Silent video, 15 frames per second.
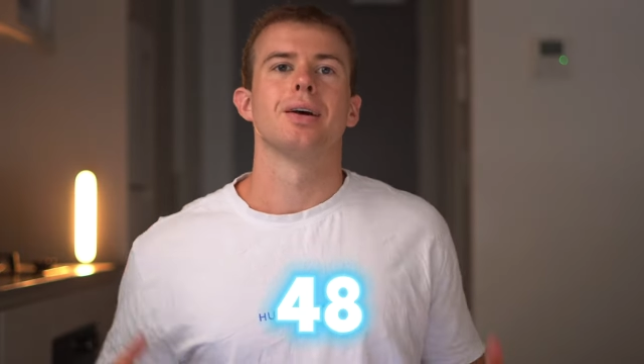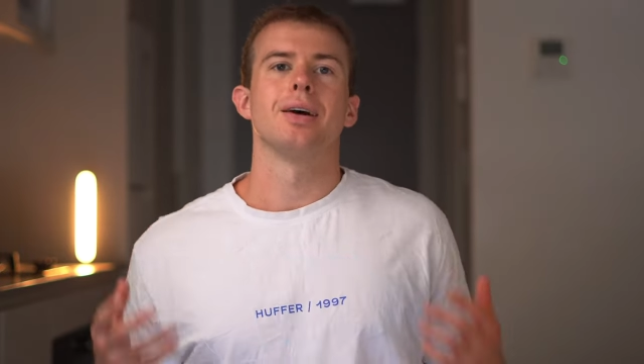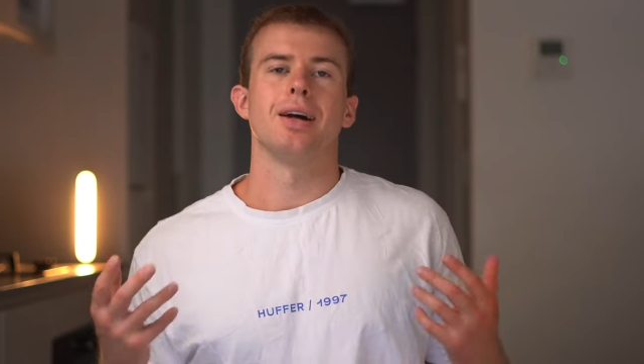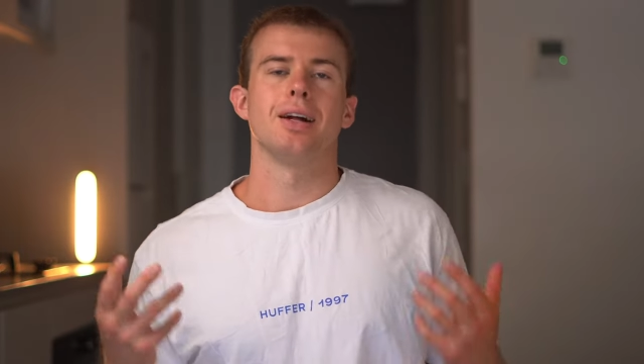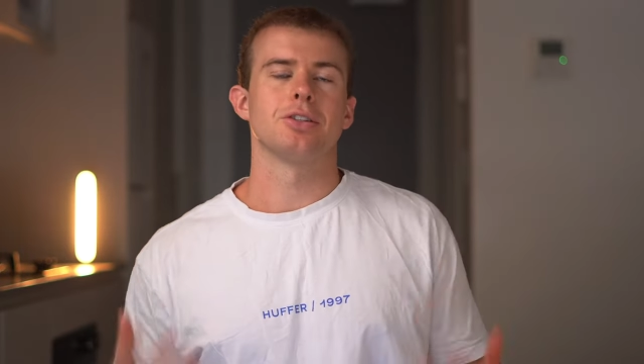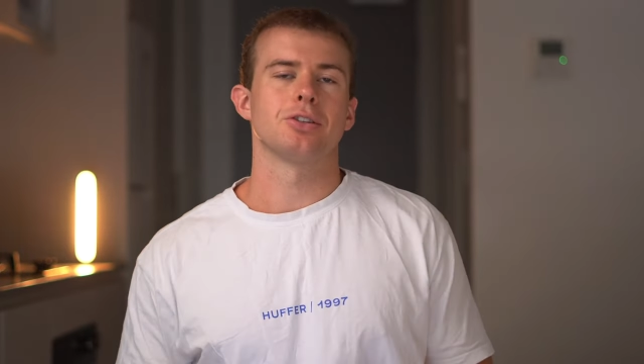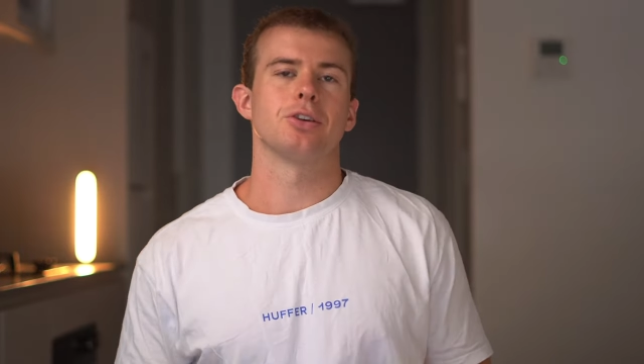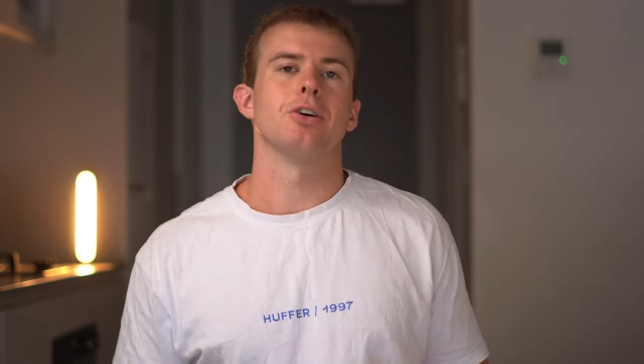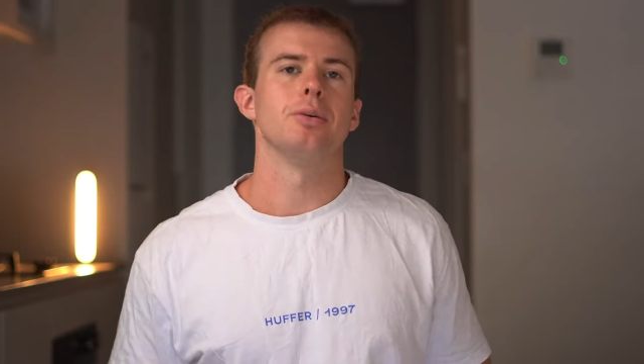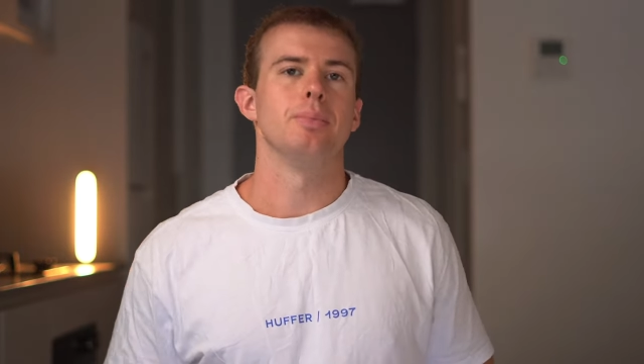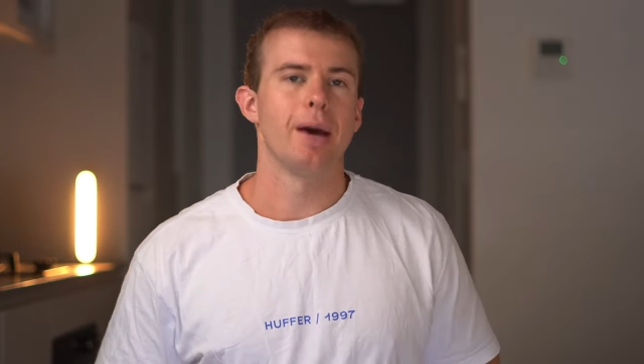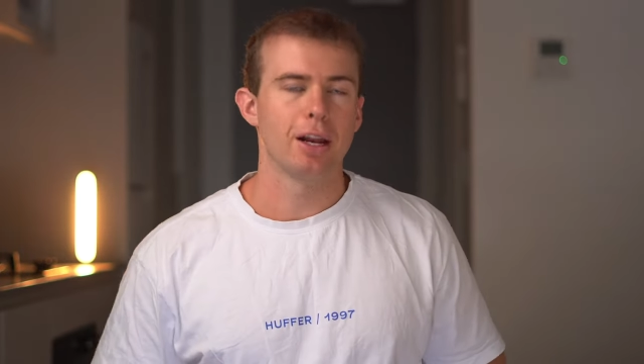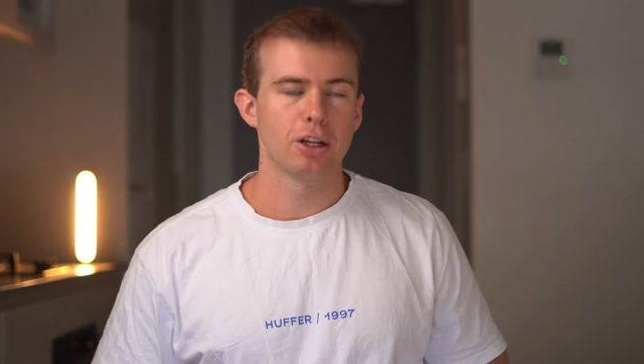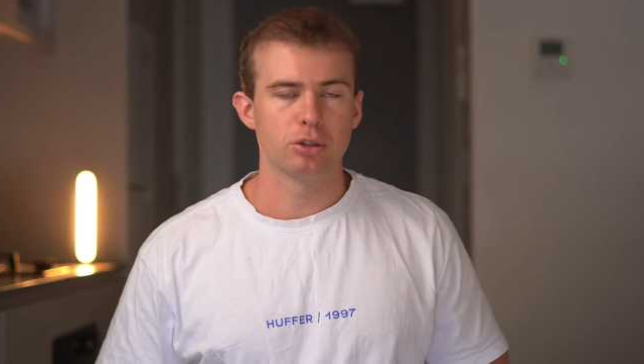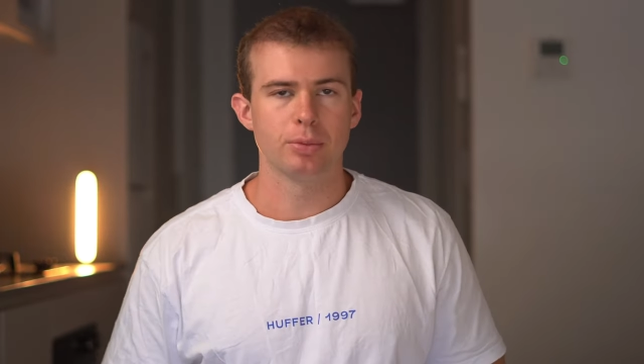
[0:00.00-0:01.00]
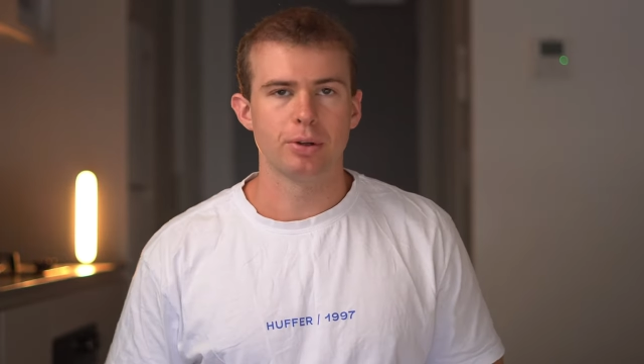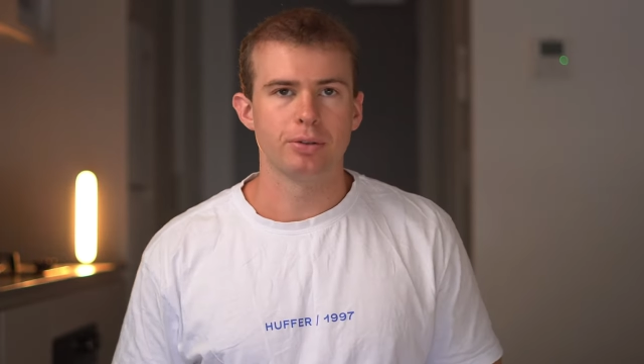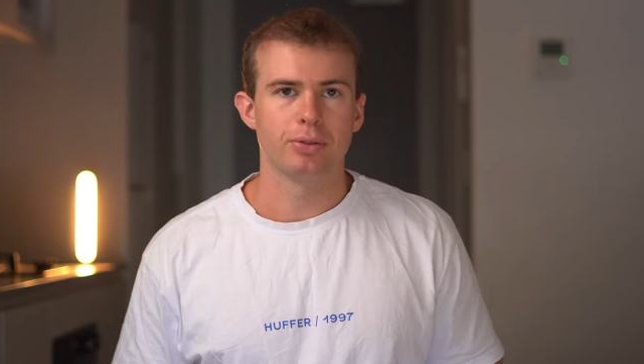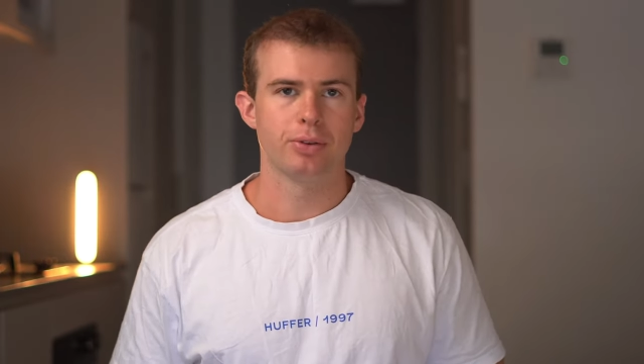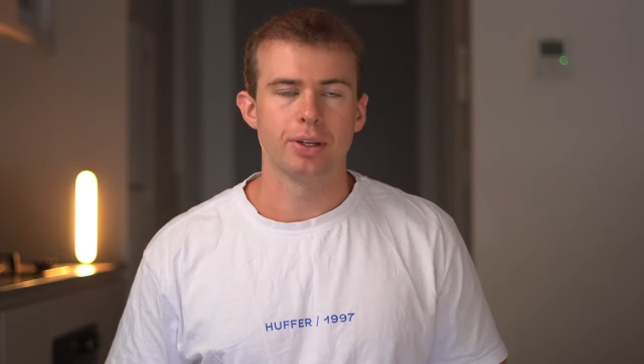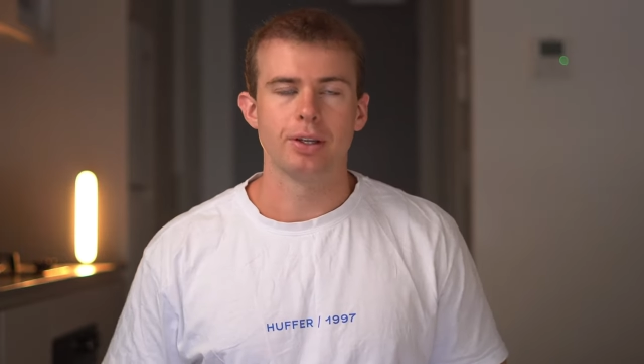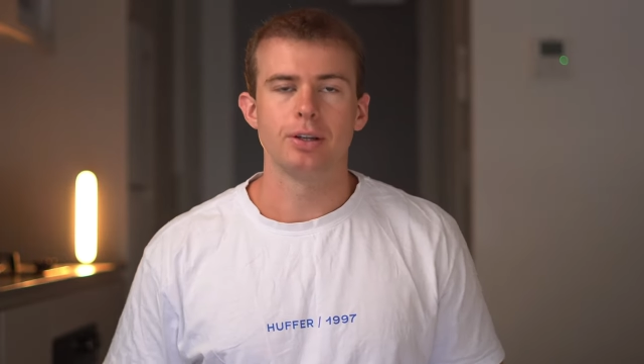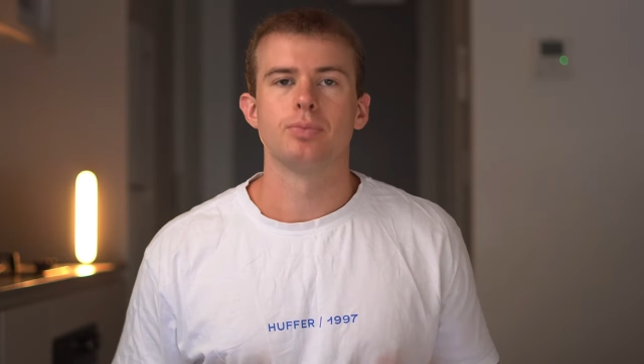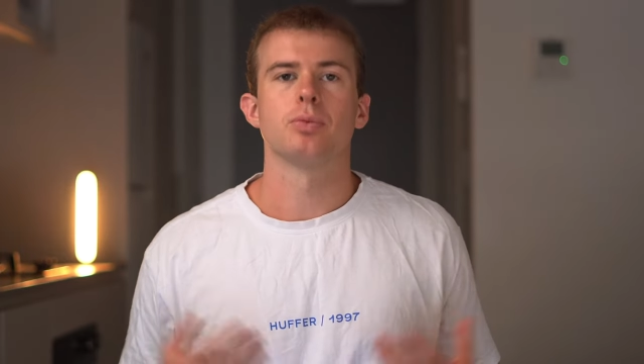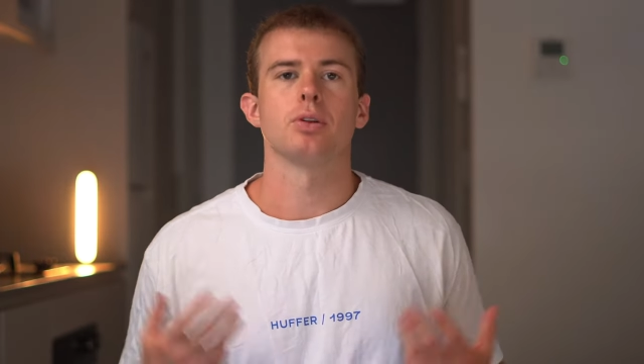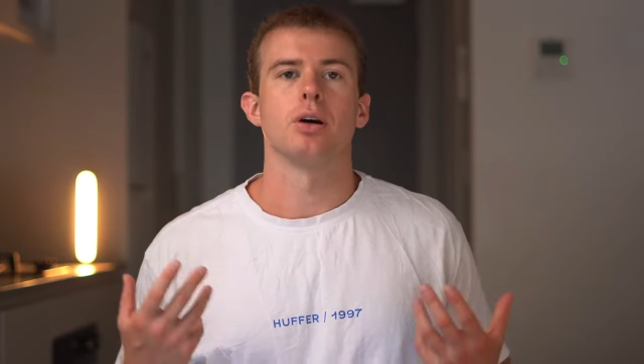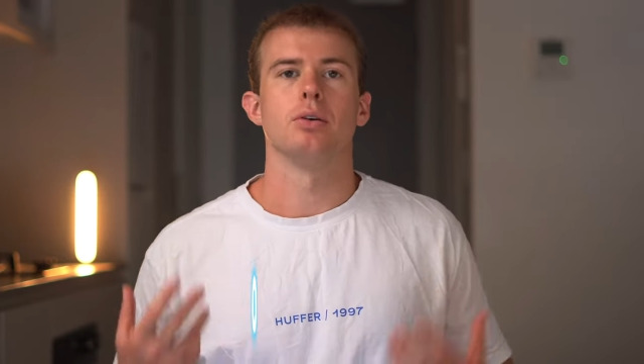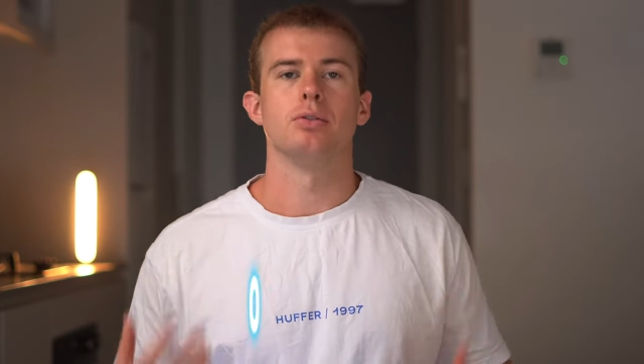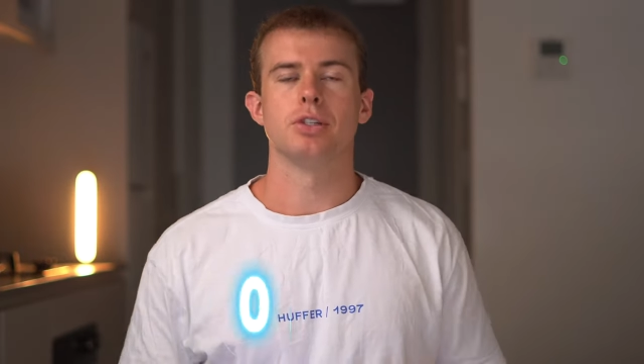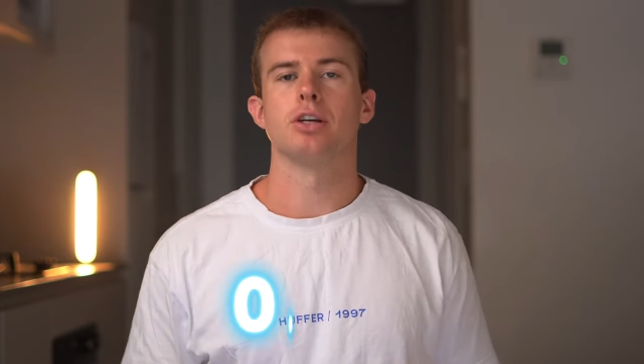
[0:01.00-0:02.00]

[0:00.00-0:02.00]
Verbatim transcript: It's got a management fee of